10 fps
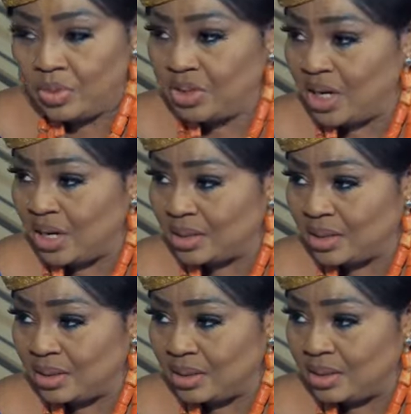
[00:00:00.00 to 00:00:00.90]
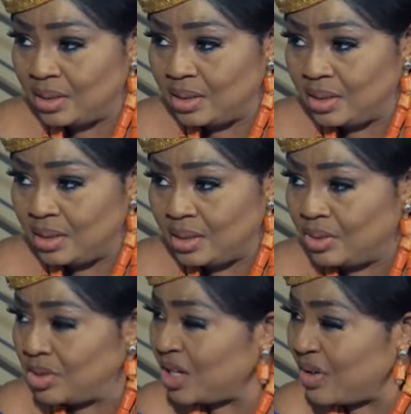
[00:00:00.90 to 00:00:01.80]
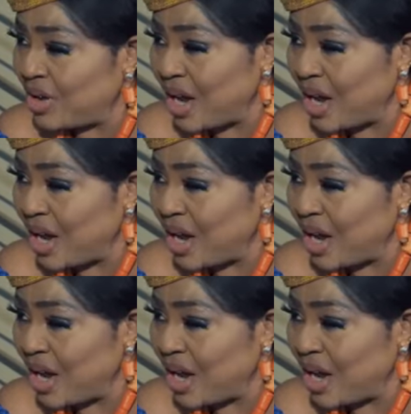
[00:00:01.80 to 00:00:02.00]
Which heart? Does she have a